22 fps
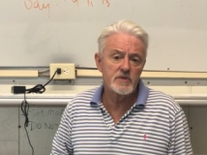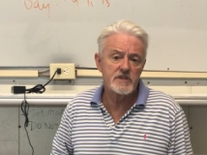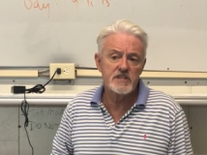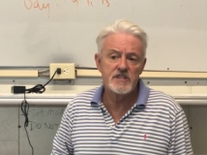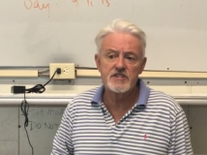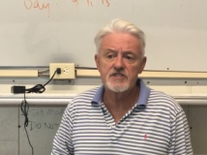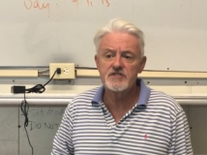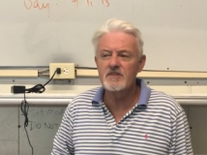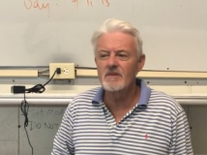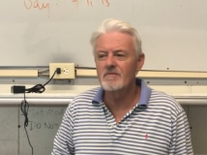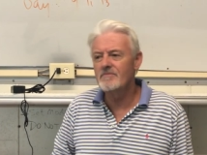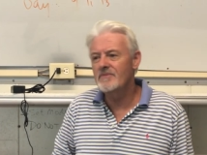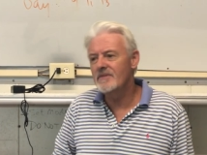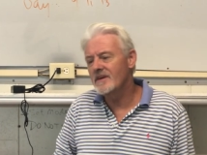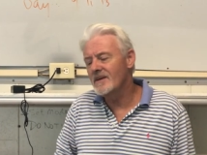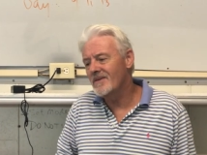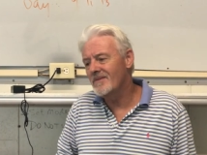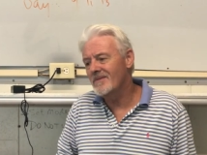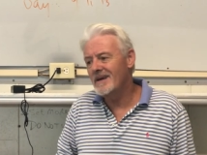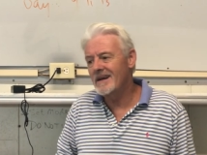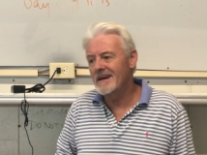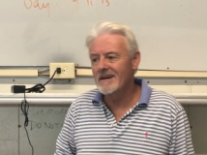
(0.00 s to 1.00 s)
which is something
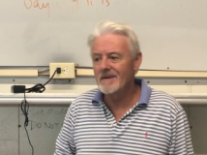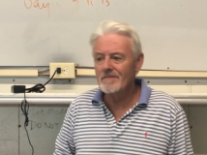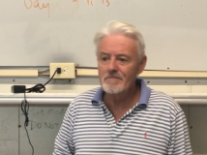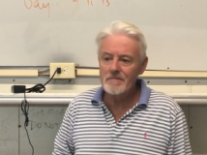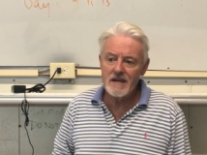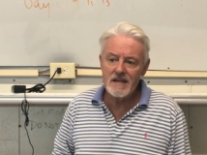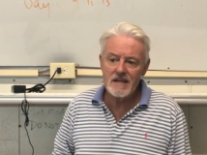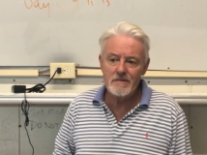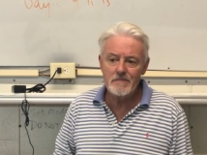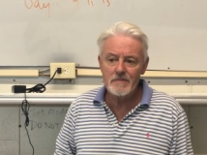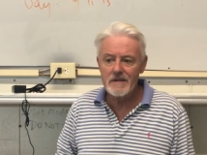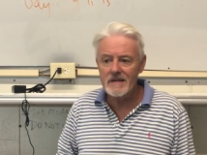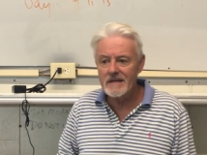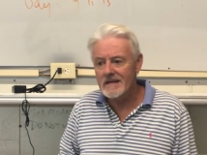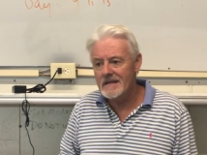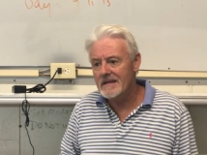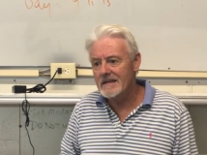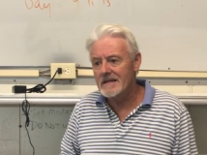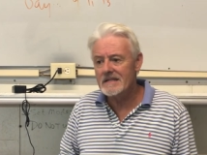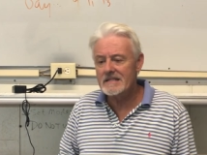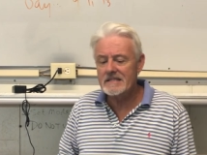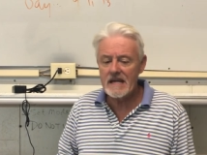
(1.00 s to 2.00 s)
around
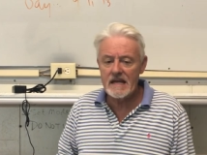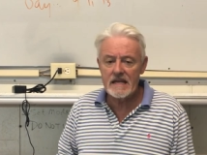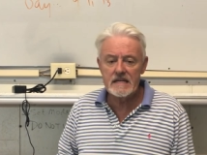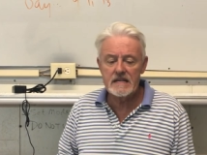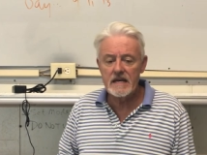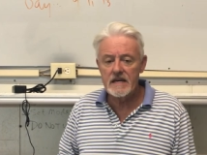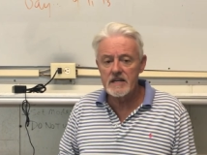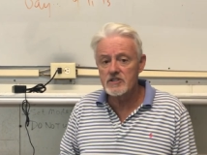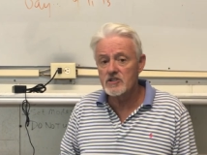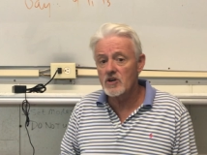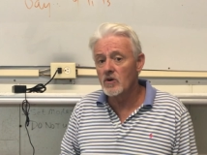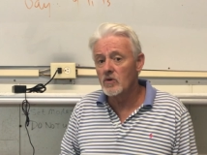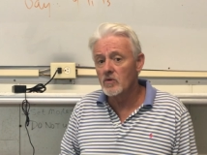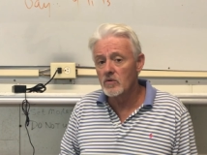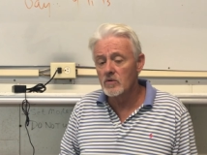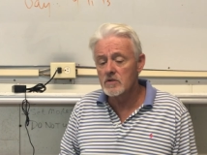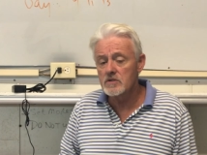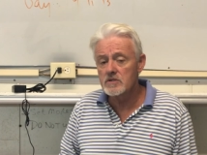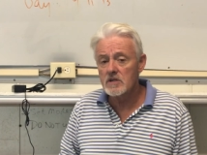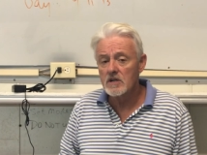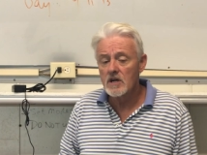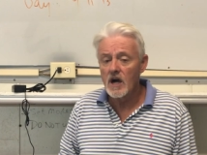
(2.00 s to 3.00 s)
maybe ten days
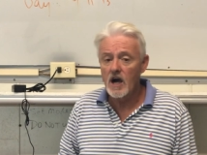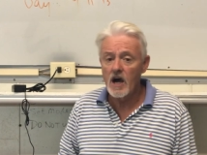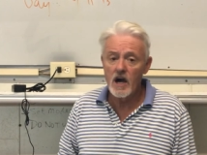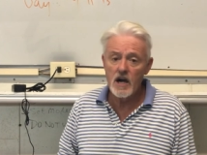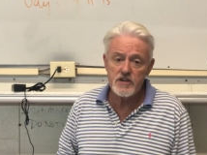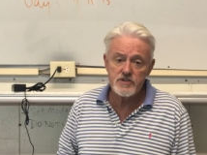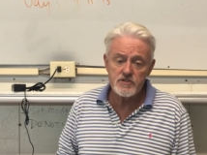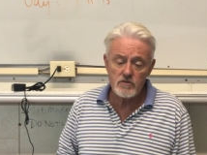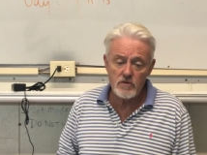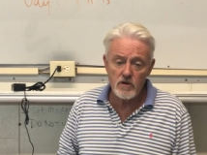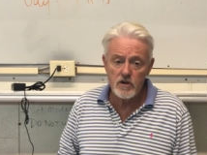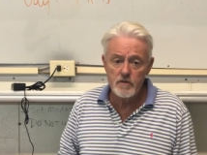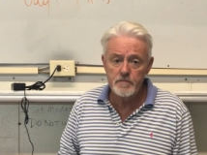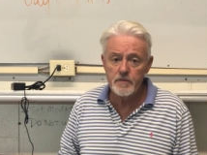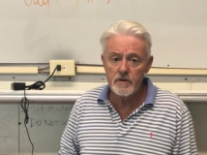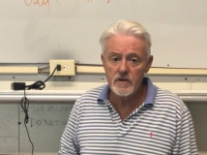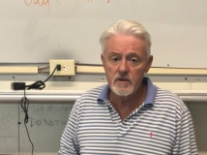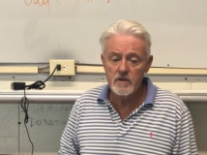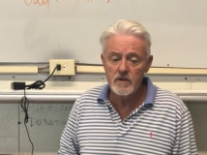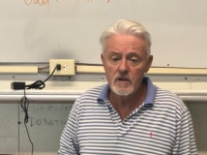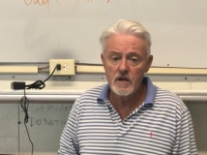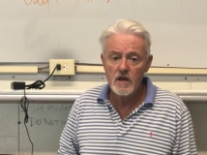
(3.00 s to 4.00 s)
old, eyes are
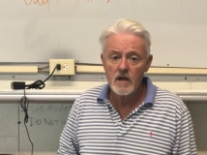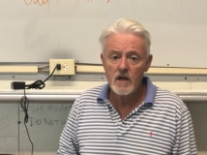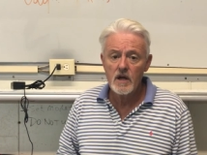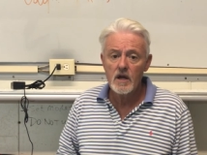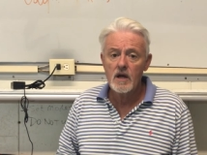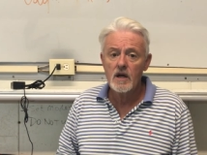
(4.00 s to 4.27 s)
open,